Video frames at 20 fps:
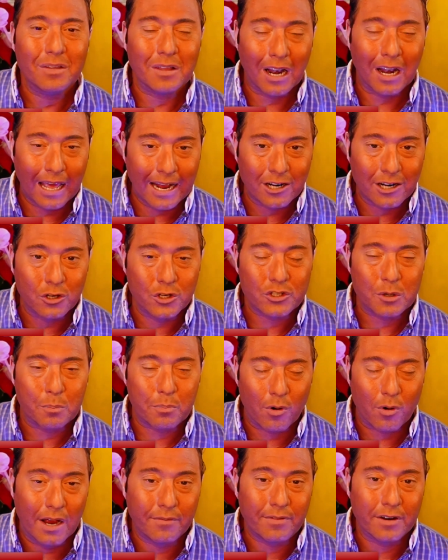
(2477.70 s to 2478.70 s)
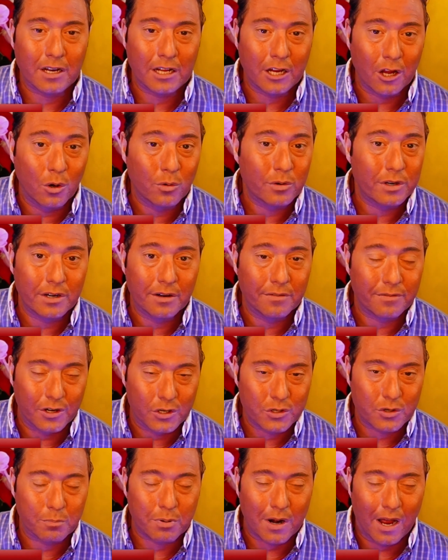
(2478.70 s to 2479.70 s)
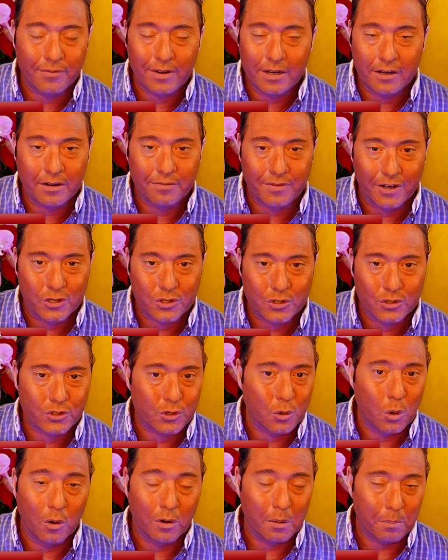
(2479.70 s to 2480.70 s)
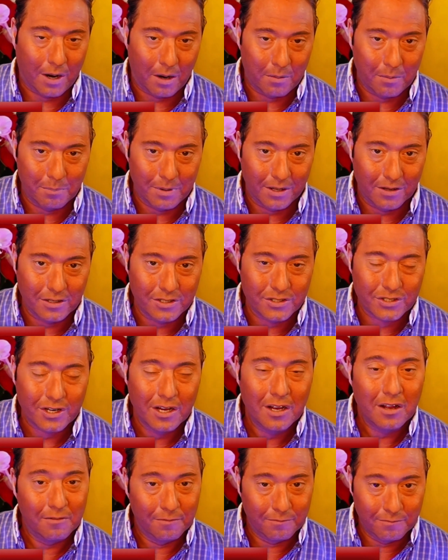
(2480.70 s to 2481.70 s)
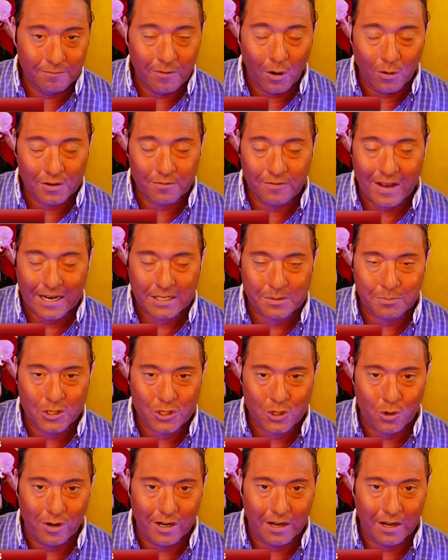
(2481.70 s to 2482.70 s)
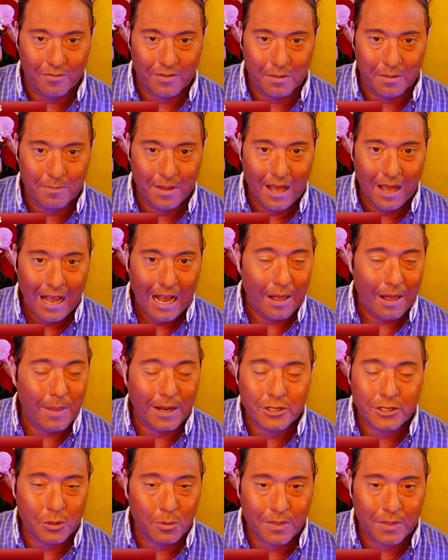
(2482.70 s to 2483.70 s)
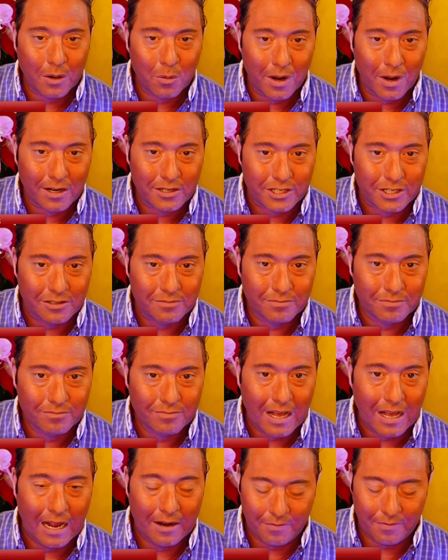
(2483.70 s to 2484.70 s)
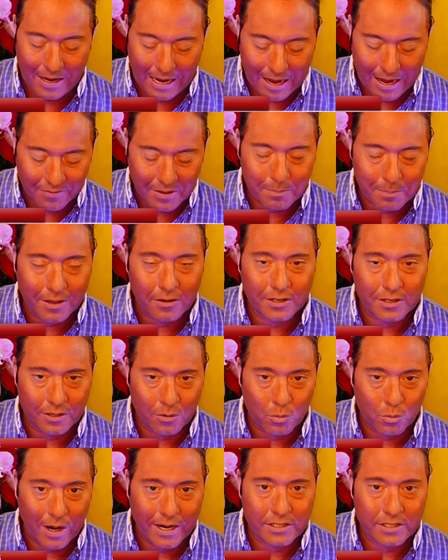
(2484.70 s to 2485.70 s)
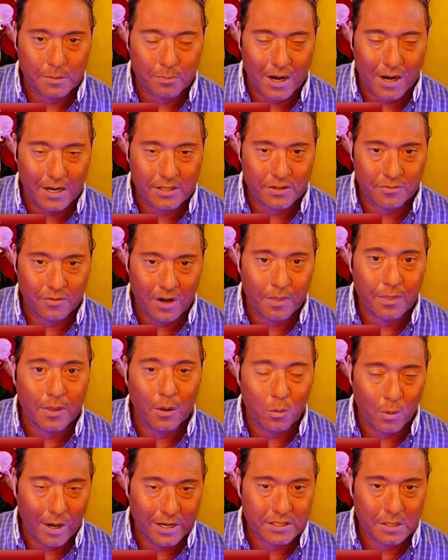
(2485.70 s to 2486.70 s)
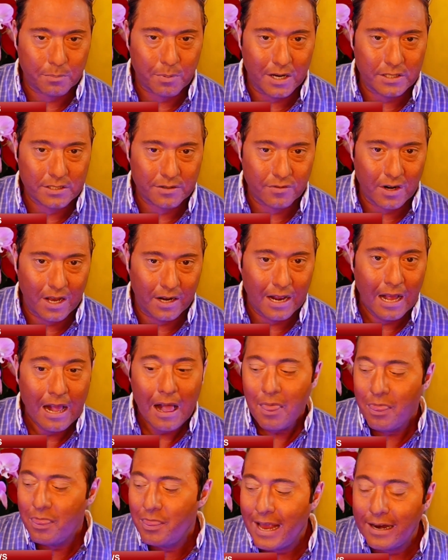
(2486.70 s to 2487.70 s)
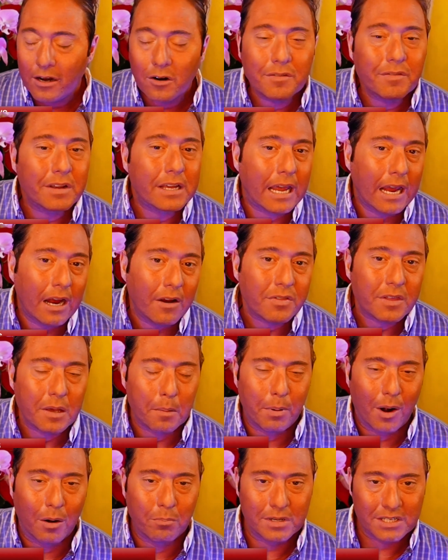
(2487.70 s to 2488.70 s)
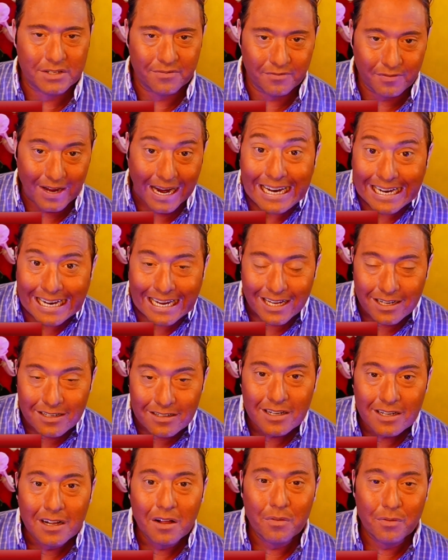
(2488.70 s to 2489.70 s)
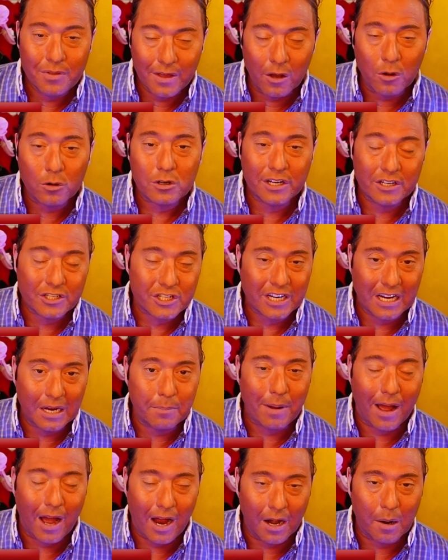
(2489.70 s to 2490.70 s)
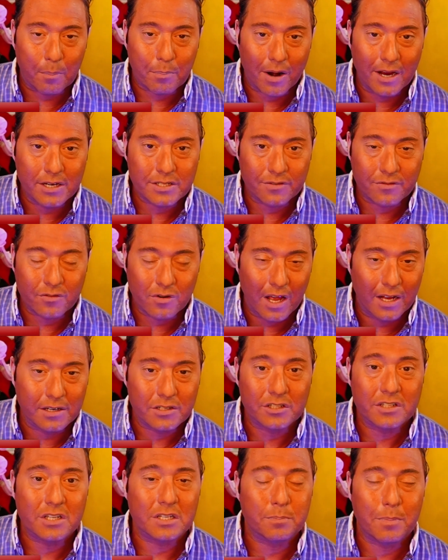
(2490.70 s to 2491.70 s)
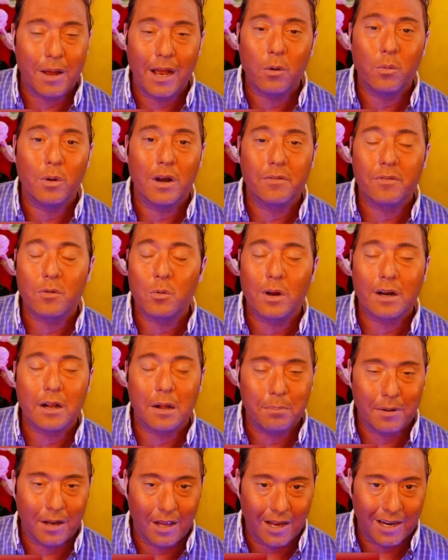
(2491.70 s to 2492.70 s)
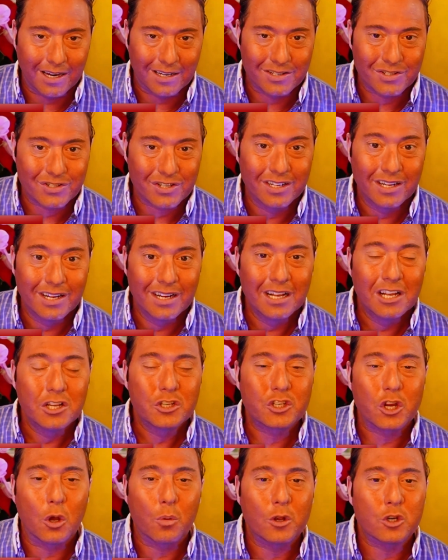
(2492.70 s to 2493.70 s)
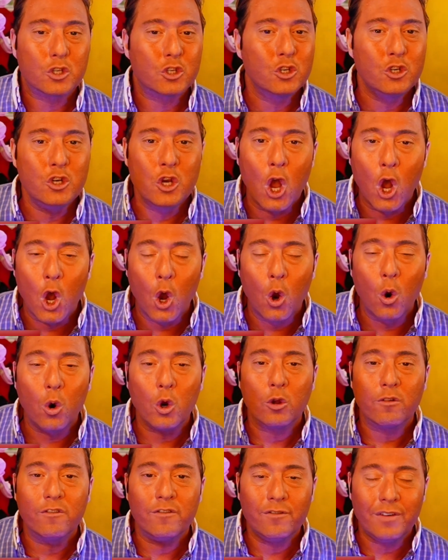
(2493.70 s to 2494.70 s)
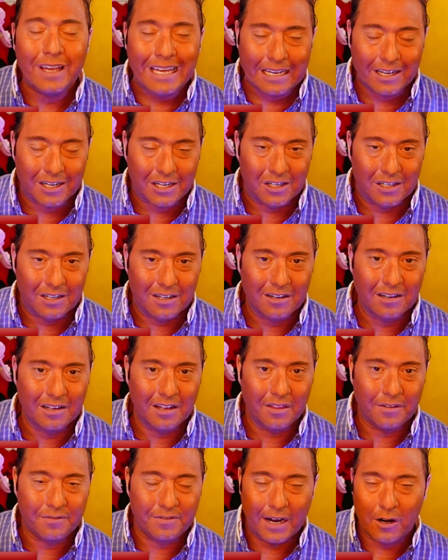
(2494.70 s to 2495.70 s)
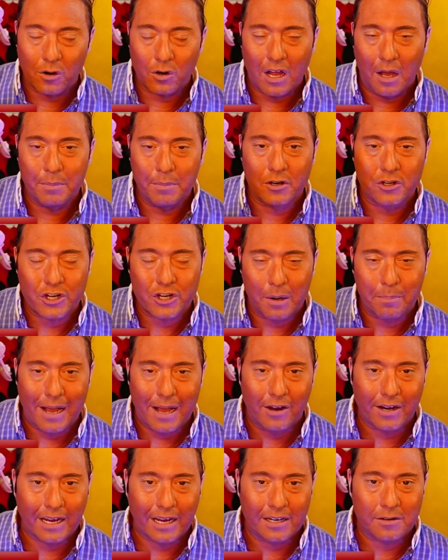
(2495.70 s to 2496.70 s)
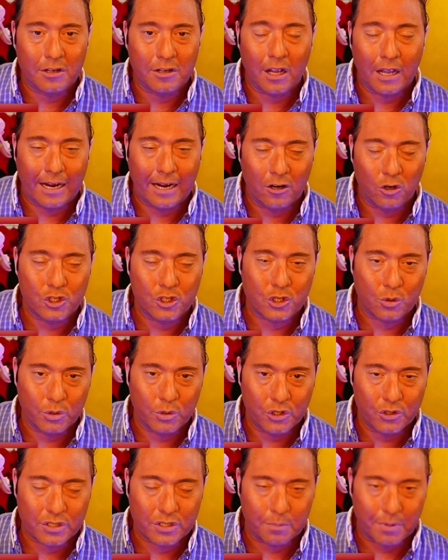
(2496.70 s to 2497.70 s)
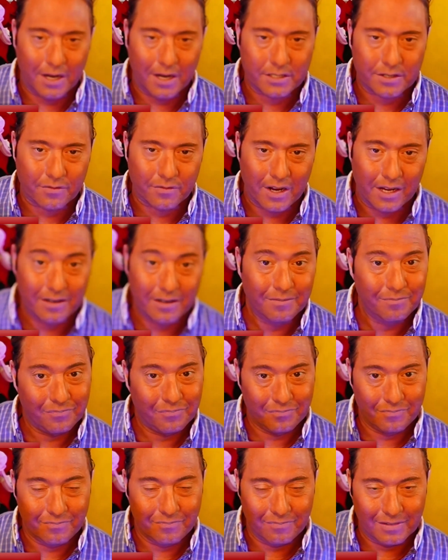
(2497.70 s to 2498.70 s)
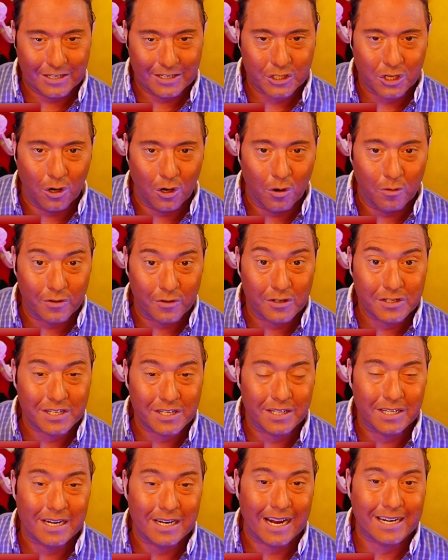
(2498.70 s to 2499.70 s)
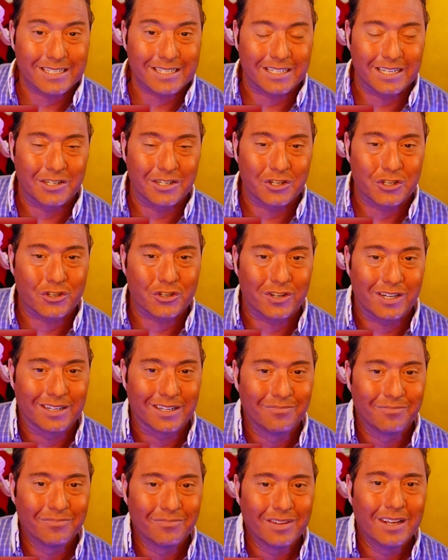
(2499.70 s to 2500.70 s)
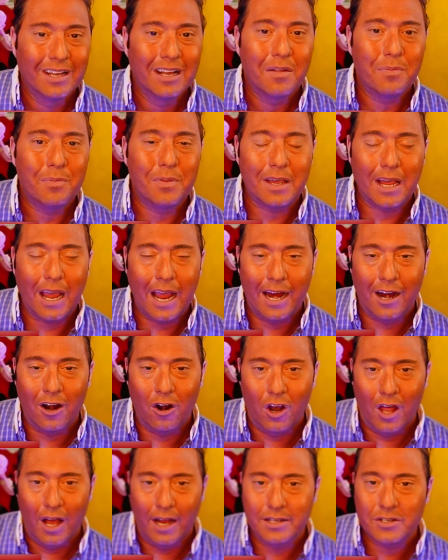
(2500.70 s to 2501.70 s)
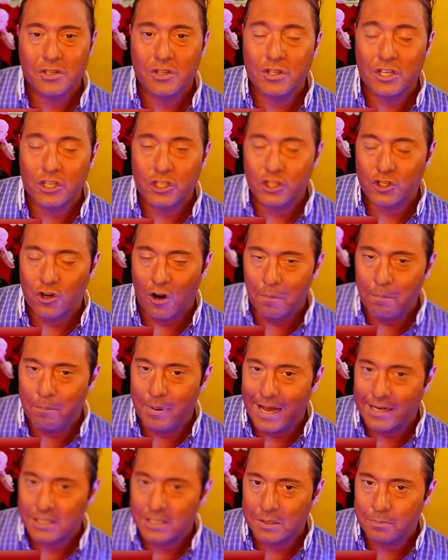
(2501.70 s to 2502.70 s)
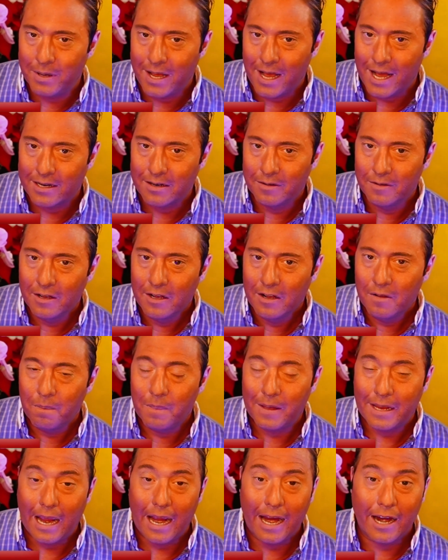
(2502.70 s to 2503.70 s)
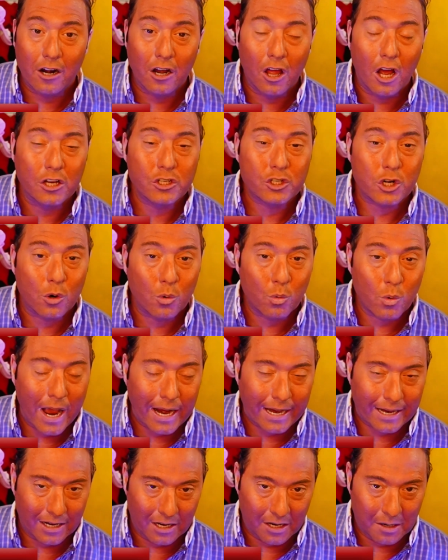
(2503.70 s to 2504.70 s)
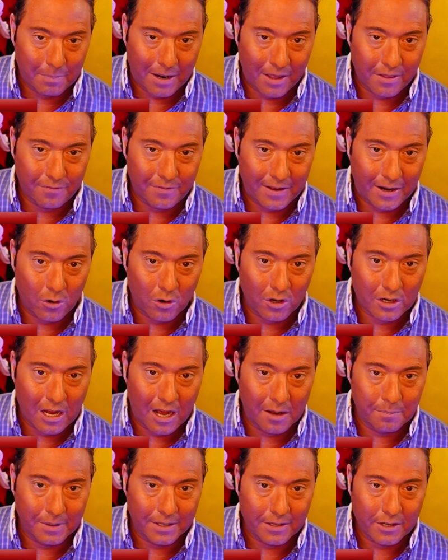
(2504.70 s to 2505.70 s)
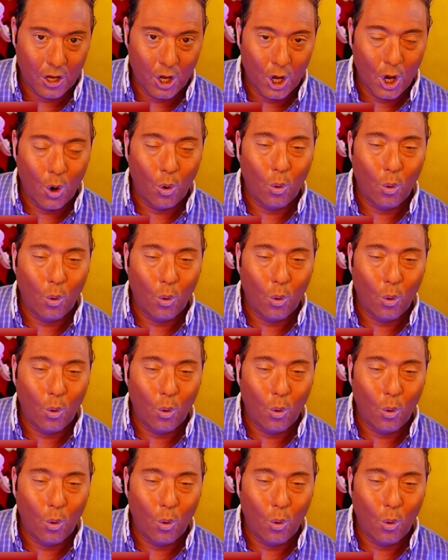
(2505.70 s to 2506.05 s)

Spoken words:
The landlords are private individuals who own apartment buildings, the vast majority of them, and they do what they want to do. And if they have the ability to raise the price of rent, they'll raise the price of rent. They don't even care if the apartment's vacant. They'll just keep a higher price of rent despite what everyone complains. So there's no vehicle, federal government or J-POW, to get the landlords to reduce the price of rent. Let's go over to the next industry, the airlines. This is our best bet. The airlines are regulated by the federal government.